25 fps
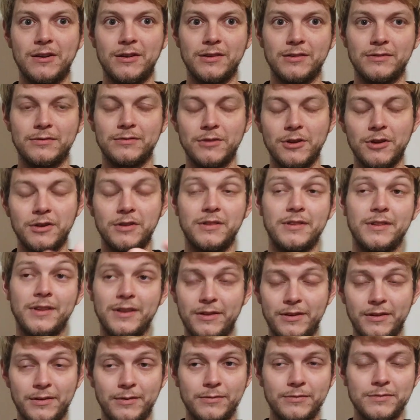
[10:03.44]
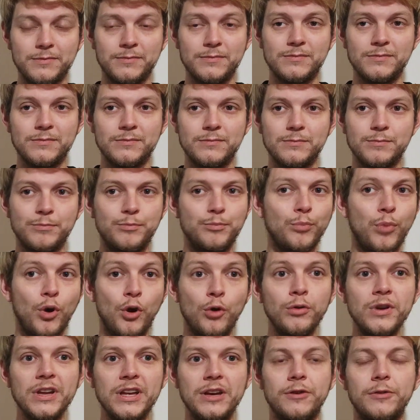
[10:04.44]
on the
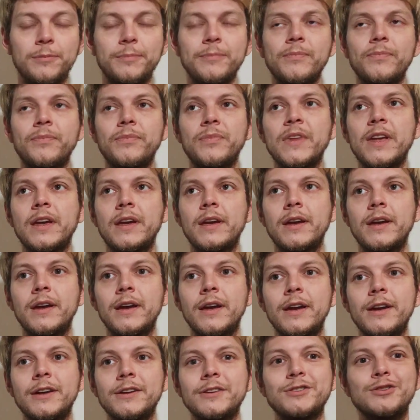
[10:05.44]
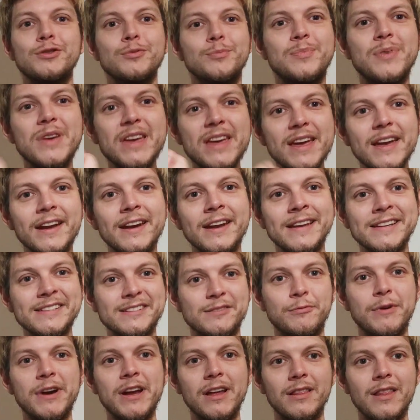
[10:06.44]
podium, to be in
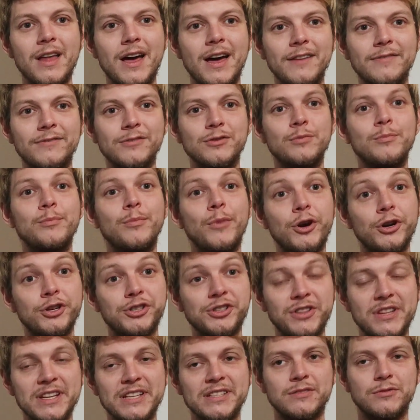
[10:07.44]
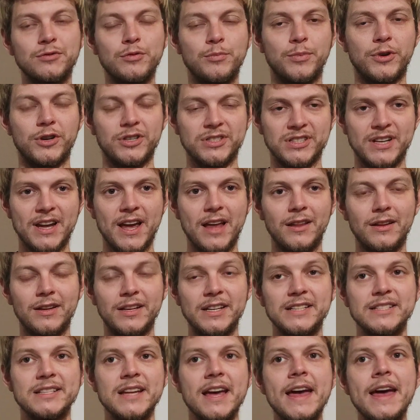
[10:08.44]
his real life, to merge these two
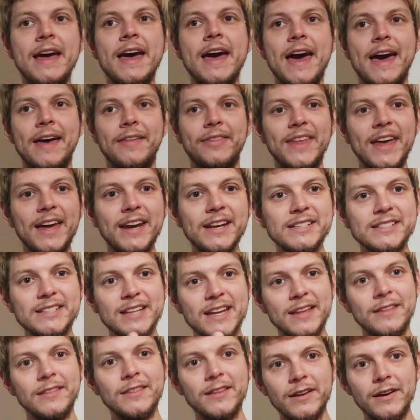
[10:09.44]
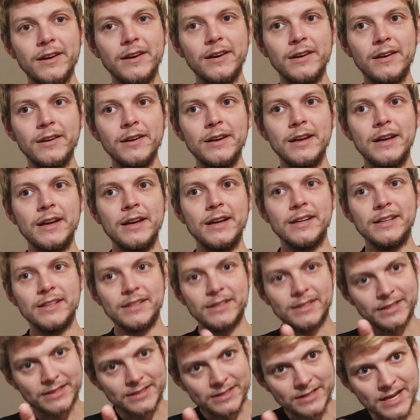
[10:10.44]
personalities. And that is in the
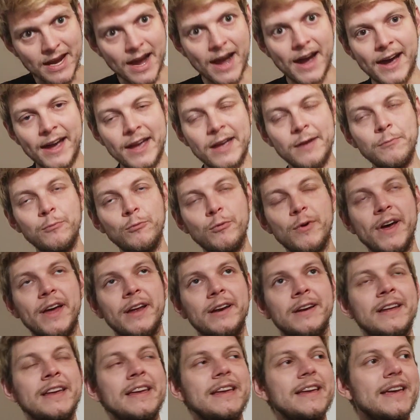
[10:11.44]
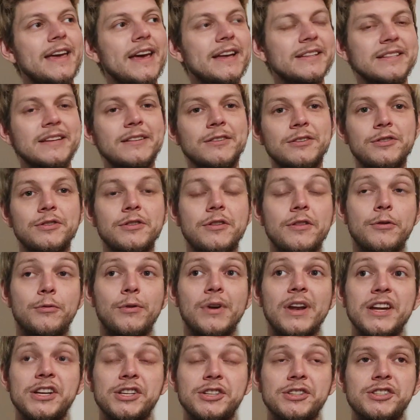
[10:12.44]
time when he gets into the
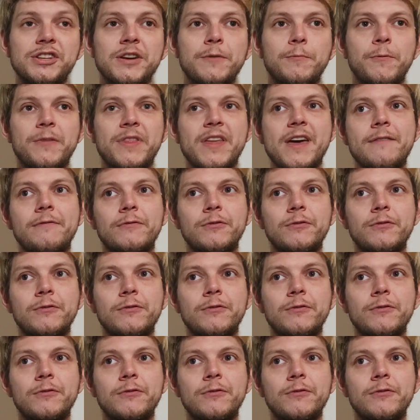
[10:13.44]
relationship with